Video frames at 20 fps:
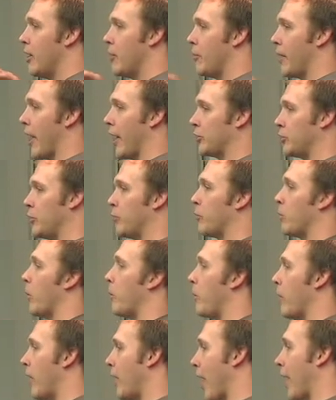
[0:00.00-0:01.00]
but actually from
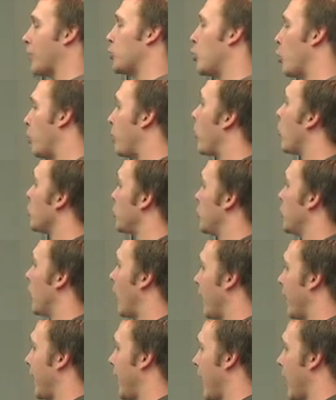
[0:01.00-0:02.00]
an actual person
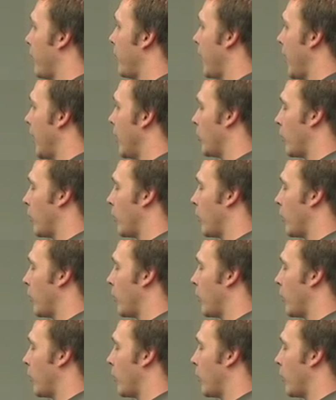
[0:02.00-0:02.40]
on the campaign,